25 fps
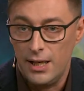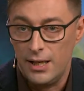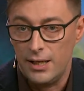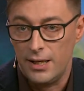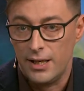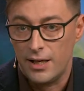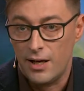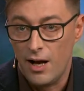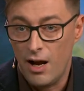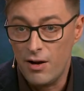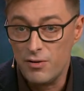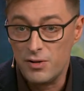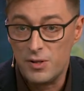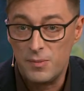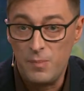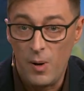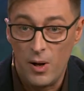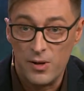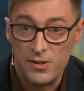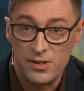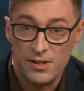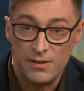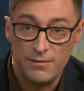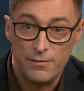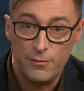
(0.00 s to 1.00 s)
and a
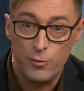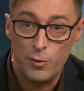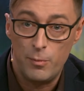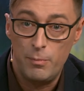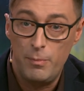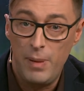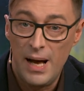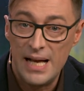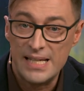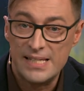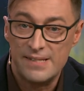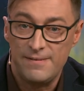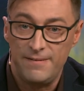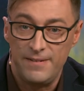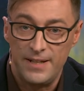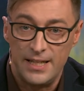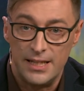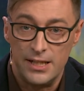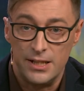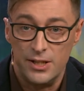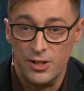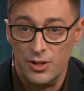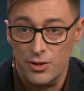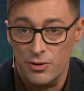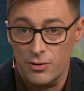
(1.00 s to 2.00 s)
correspondent for
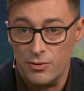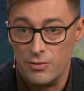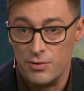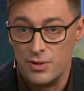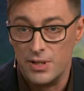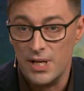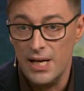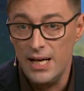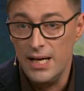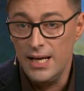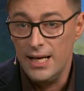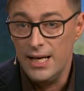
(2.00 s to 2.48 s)
BuzzFeed News.